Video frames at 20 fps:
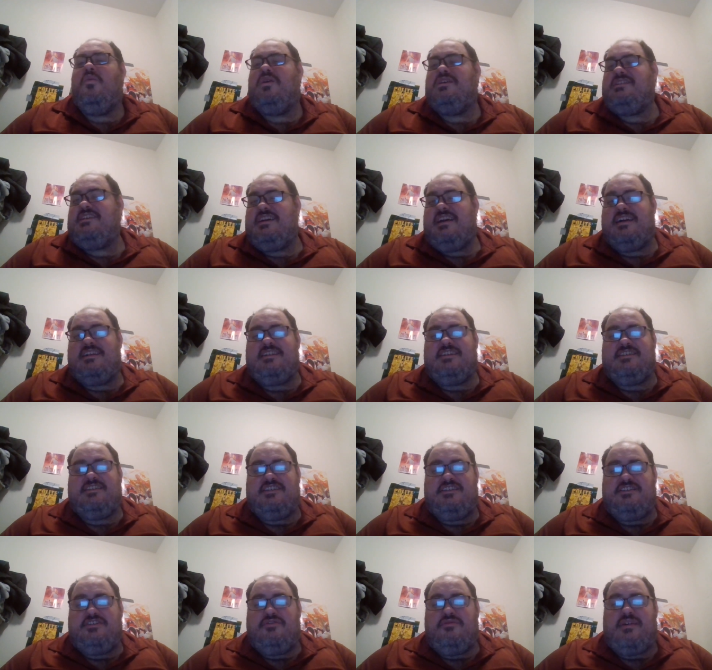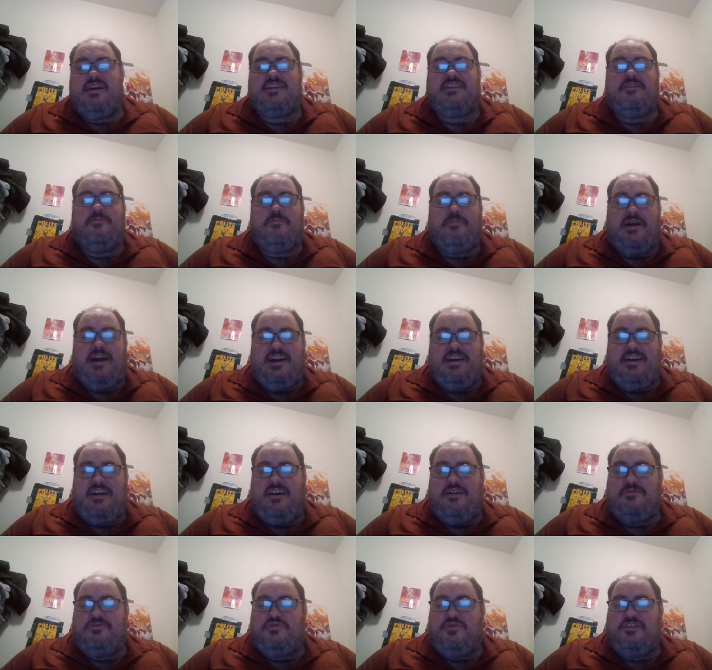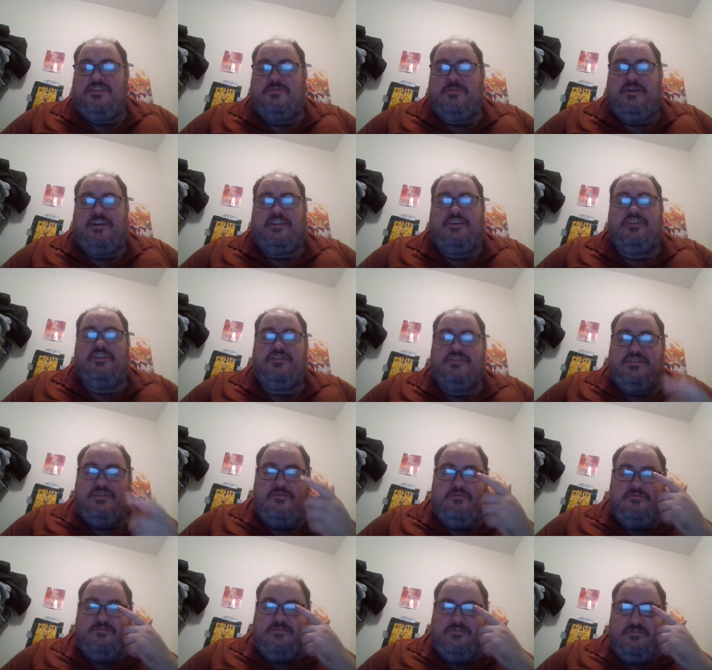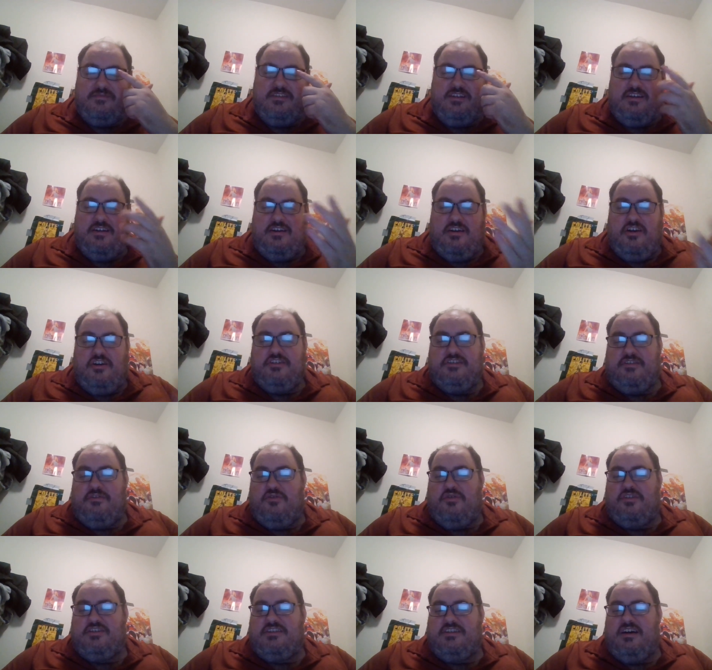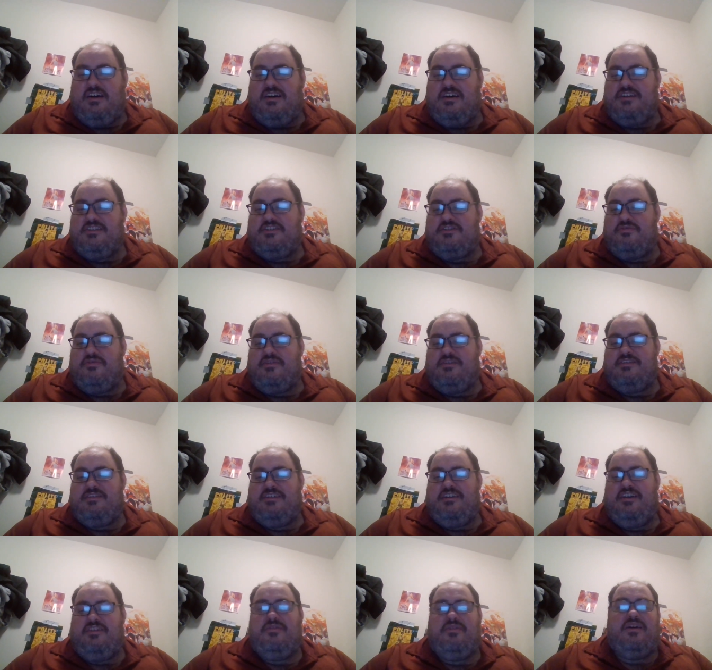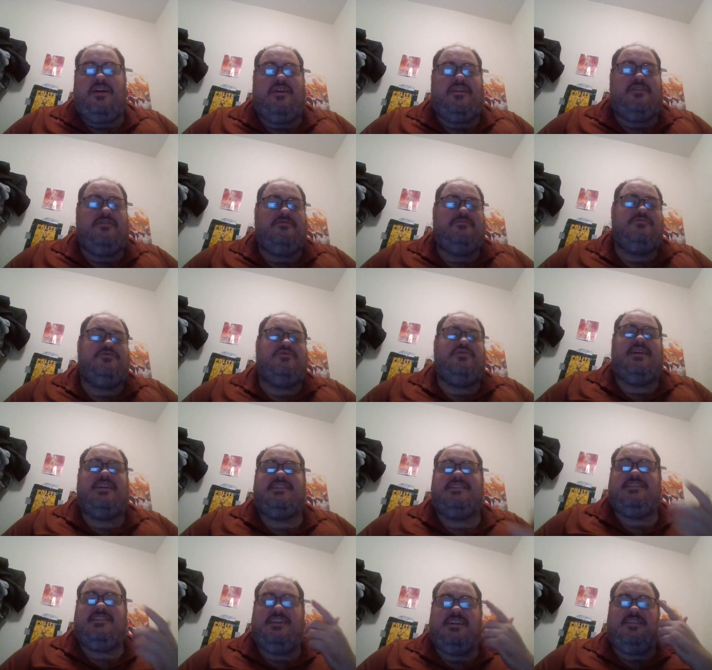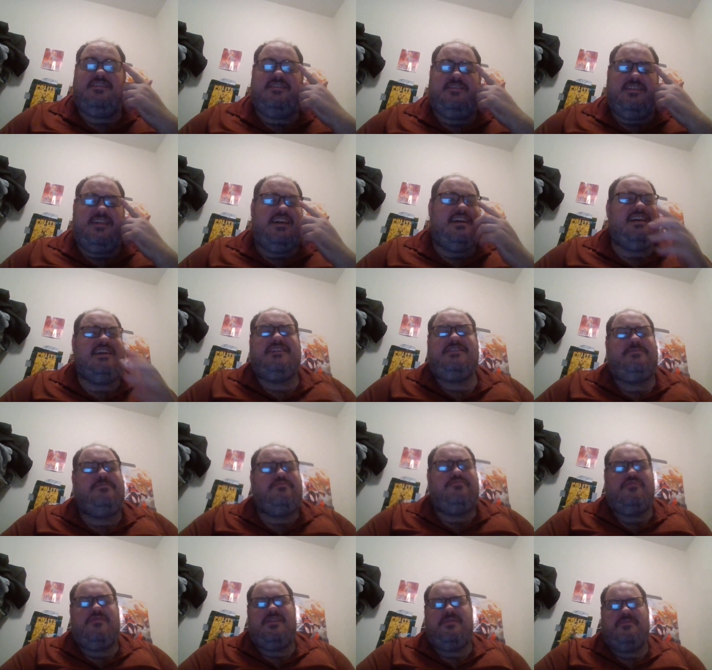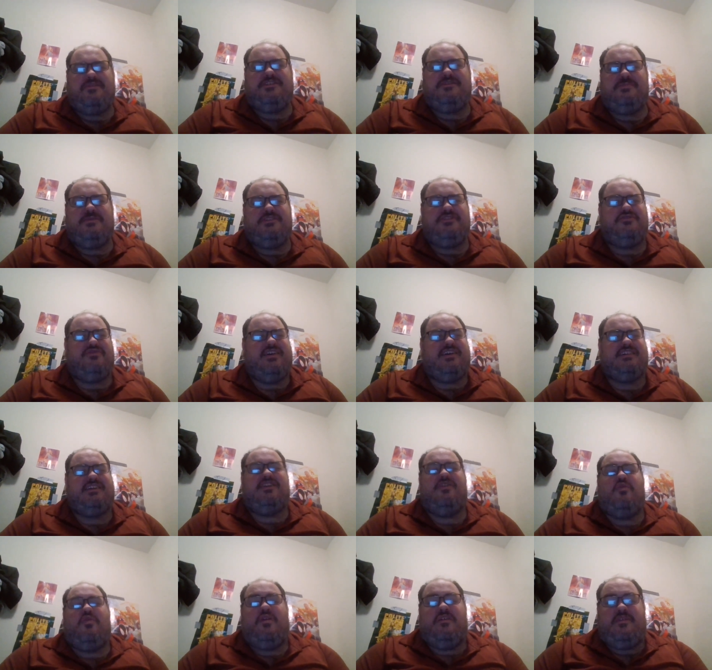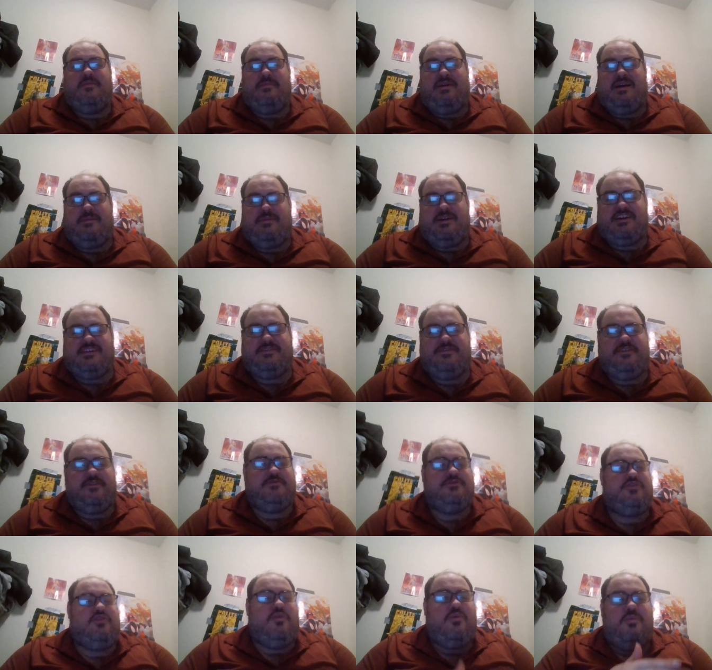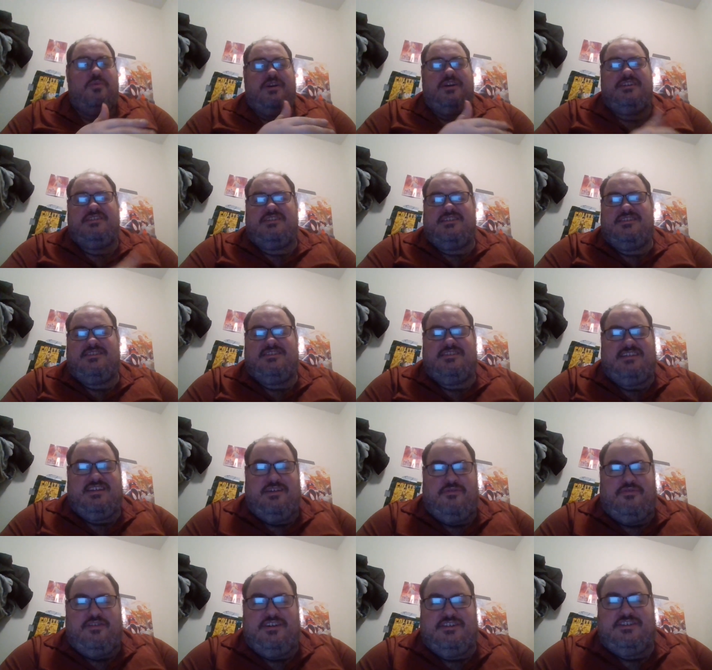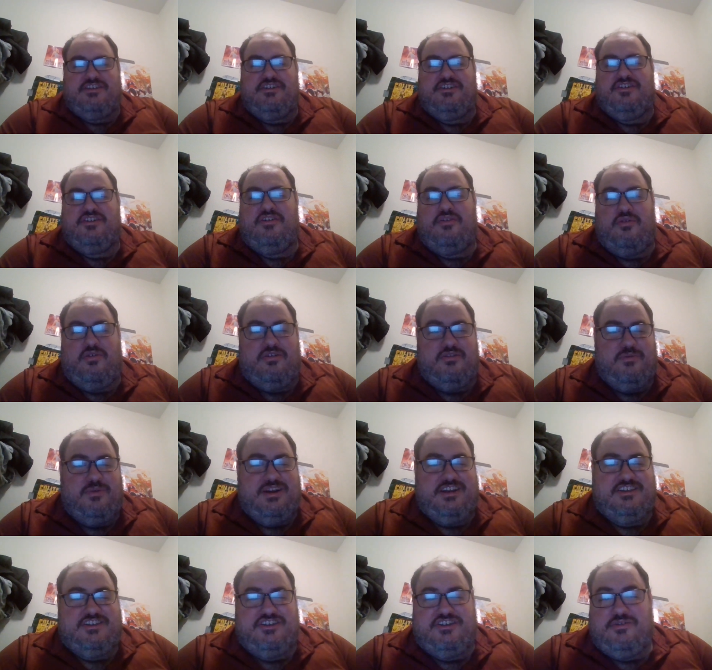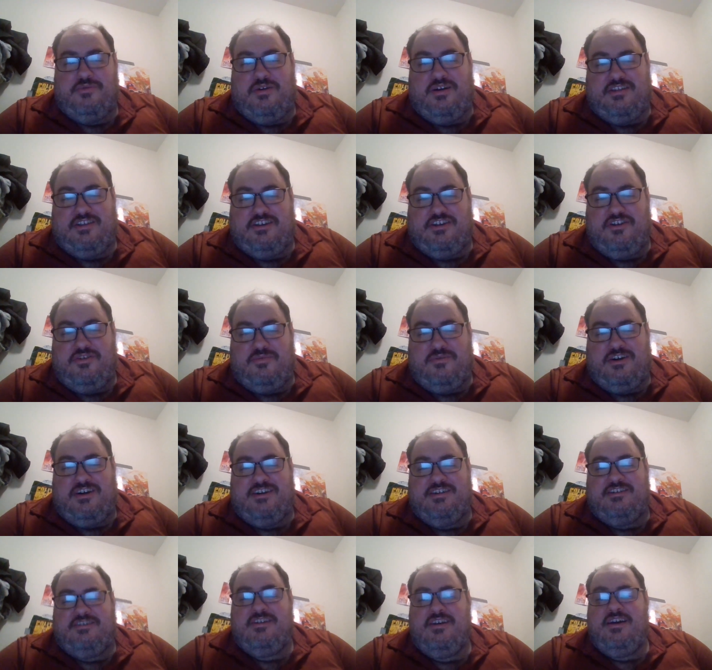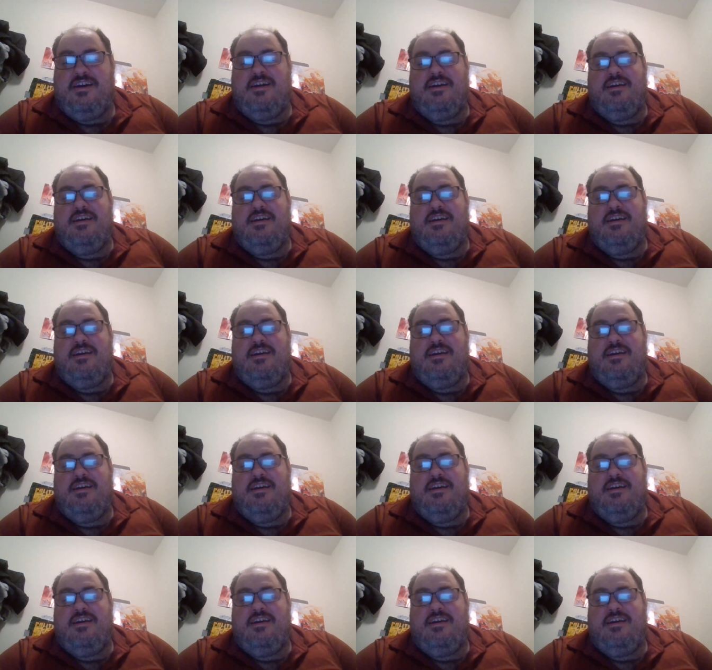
once again, this is directed by uh, George Miller, who's who's of course uh di- you know um directed the like he's pretty much been directing all the Mad Max films always since the original all the way to uh, the new one,